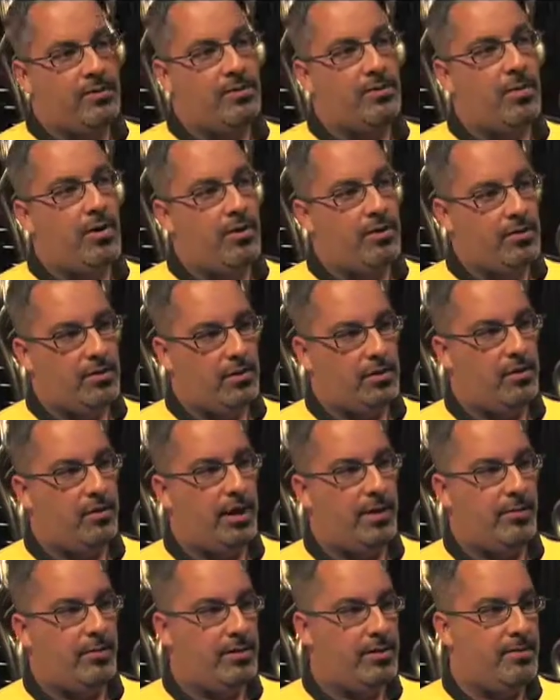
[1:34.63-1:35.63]
the motor in the
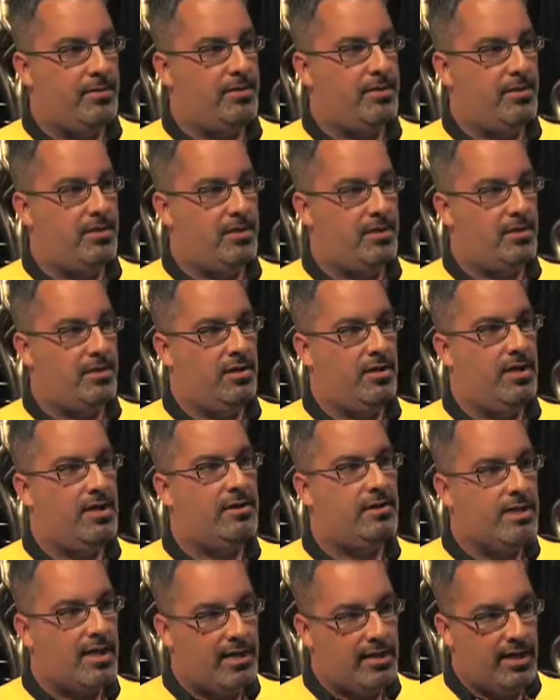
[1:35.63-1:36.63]
correct position
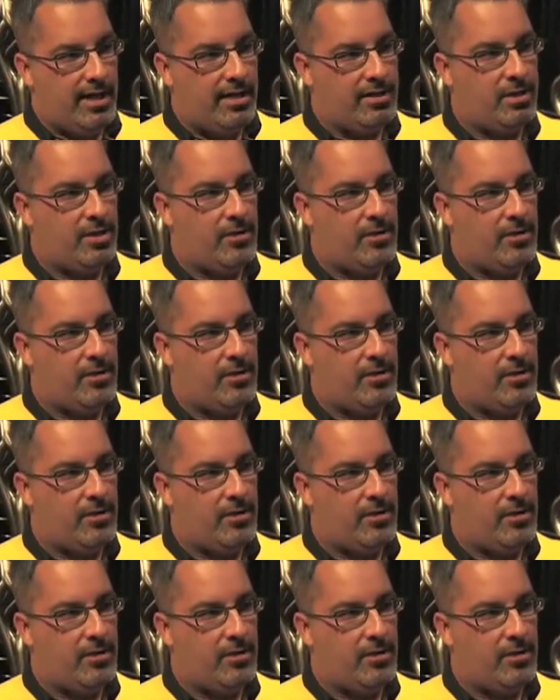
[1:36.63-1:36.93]
inside the engine